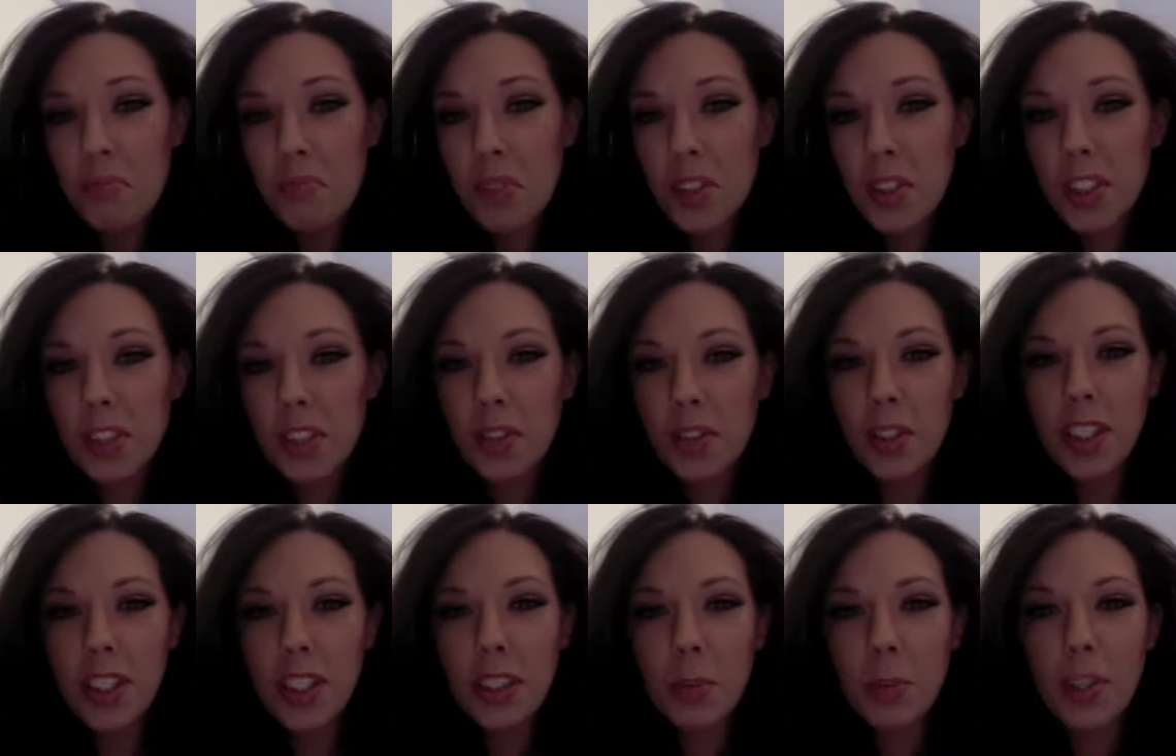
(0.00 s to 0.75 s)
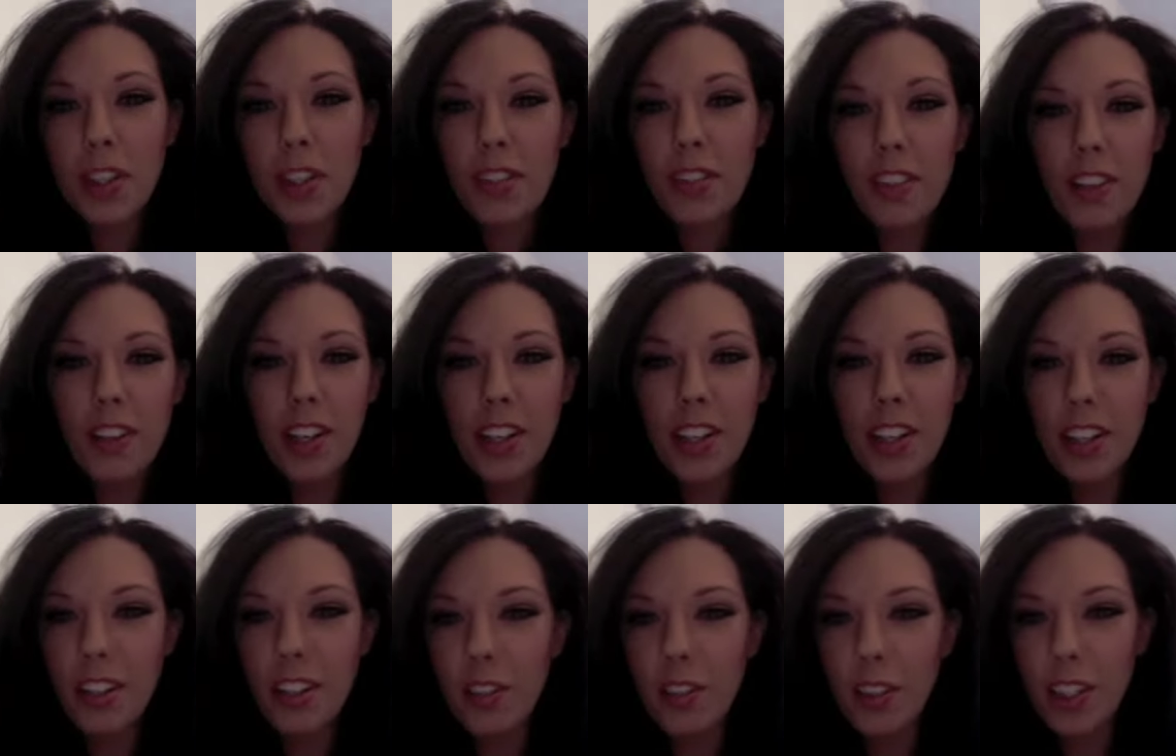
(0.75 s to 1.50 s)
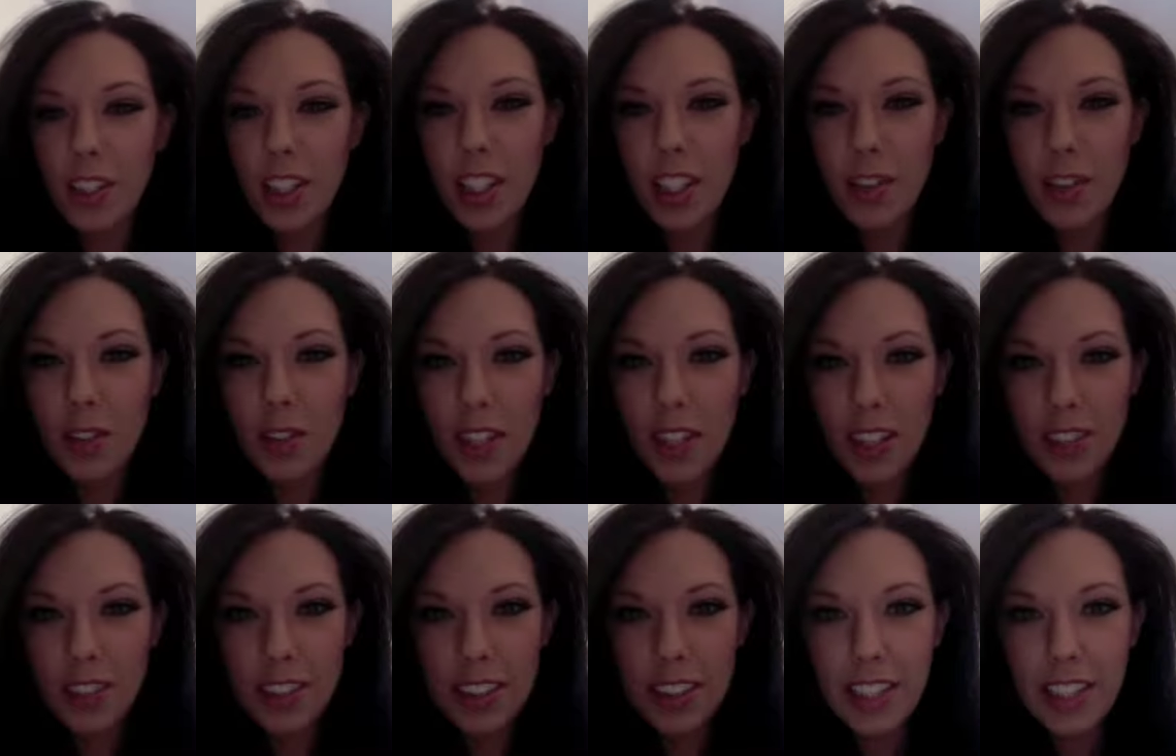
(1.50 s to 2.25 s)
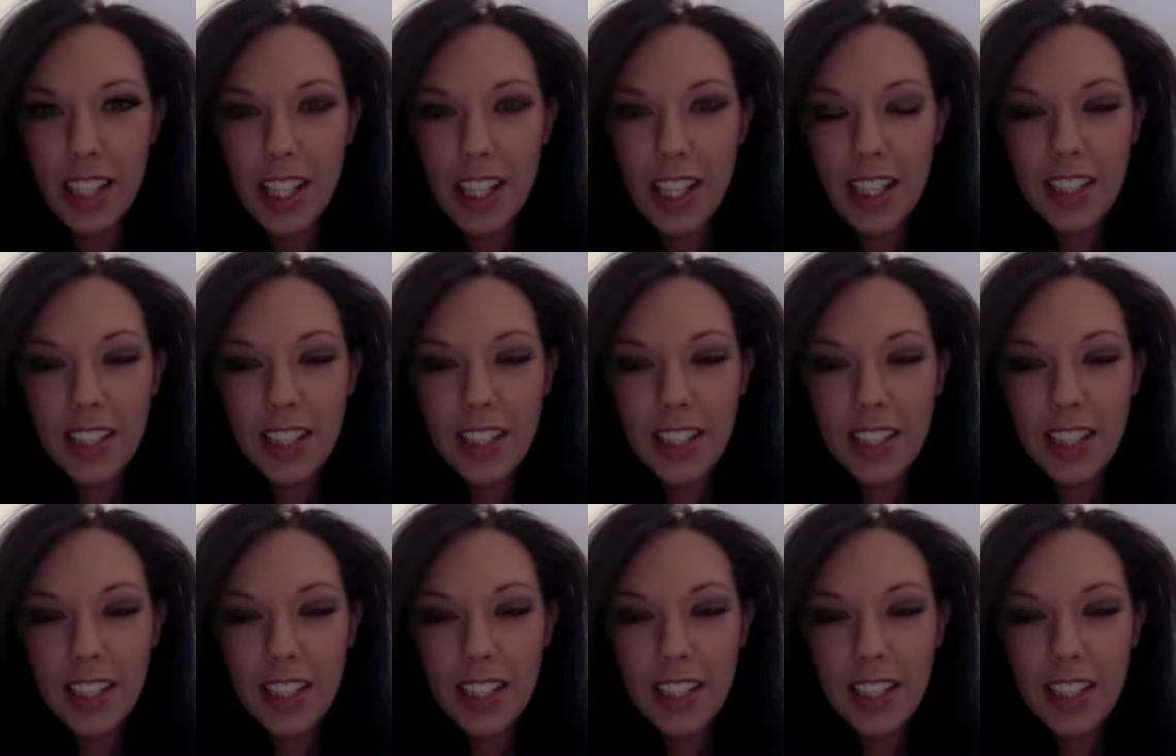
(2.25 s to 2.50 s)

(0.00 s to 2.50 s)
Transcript: it's just really sweet of her, and they're really cute gifts.